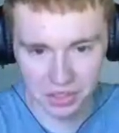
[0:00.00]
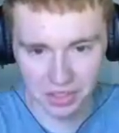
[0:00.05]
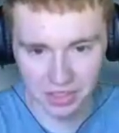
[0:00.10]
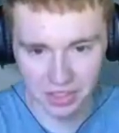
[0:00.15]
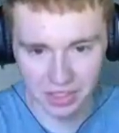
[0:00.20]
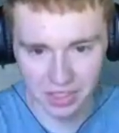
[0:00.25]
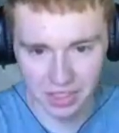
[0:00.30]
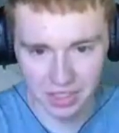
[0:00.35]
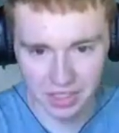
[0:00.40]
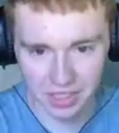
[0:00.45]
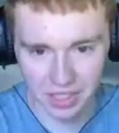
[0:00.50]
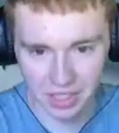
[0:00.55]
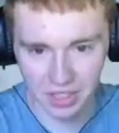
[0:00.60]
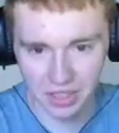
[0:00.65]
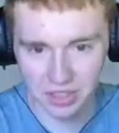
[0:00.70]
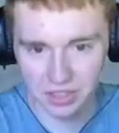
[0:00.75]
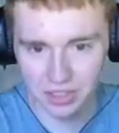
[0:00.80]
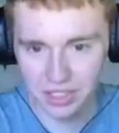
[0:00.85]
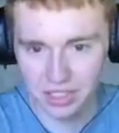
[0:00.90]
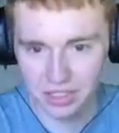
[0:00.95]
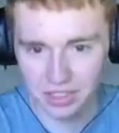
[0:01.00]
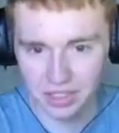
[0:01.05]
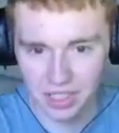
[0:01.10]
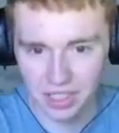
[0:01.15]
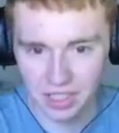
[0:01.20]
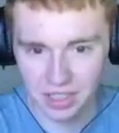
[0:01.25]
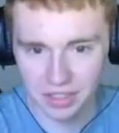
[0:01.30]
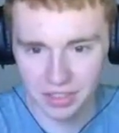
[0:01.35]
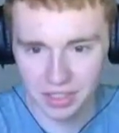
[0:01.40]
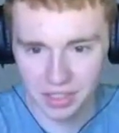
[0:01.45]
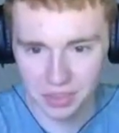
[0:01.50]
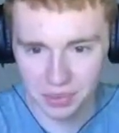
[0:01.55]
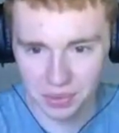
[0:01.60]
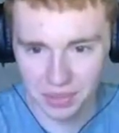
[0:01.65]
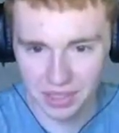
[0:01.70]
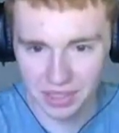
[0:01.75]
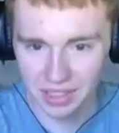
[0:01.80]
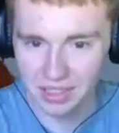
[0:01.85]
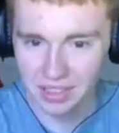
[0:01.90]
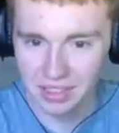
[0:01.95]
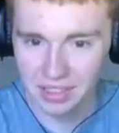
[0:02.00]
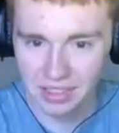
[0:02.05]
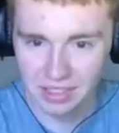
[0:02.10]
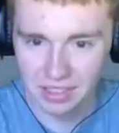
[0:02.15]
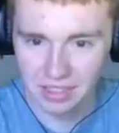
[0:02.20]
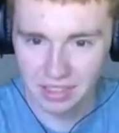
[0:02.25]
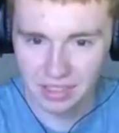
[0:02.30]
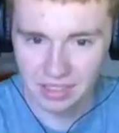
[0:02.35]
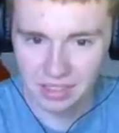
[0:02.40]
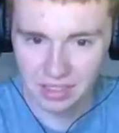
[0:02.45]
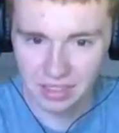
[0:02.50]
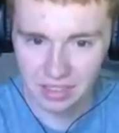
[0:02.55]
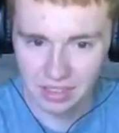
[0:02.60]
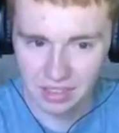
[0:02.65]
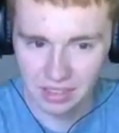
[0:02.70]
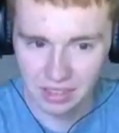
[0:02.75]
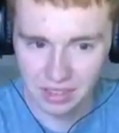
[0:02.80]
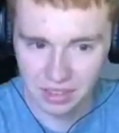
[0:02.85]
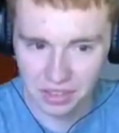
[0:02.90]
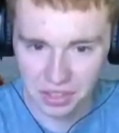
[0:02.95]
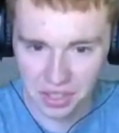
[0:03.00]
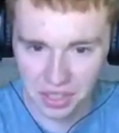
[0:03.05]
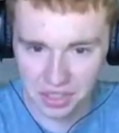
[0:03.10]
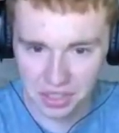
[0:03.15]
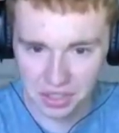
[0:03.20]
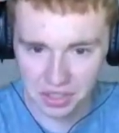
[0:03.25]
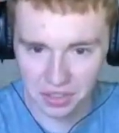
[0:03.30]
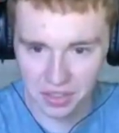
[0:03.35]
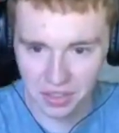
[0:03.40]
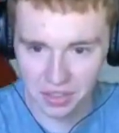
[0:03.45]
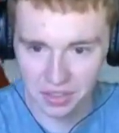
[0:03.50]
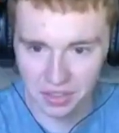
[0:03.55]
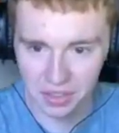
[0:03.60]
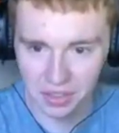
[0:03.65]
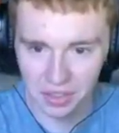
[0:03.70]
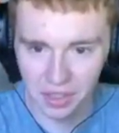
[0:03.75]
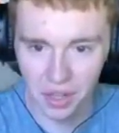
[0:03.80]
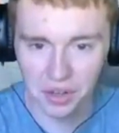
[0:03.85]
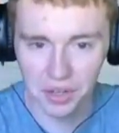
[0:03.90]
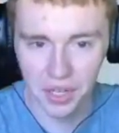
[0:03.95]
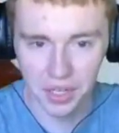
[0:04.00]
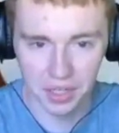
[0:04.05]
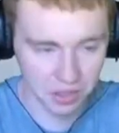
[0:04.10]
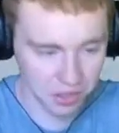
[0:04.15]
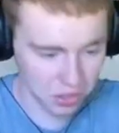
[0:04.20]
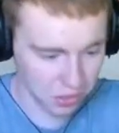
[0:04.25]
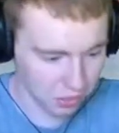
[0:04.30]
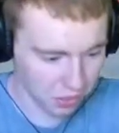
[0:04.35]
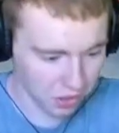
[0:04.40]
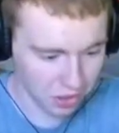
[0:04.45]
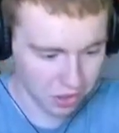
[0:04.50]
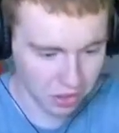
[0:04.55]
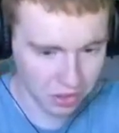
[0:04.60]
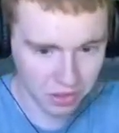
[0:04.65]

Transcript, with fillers: and then it's like, oh no, you gotta go this way. Gosh darn it. Oh hey, here's the water.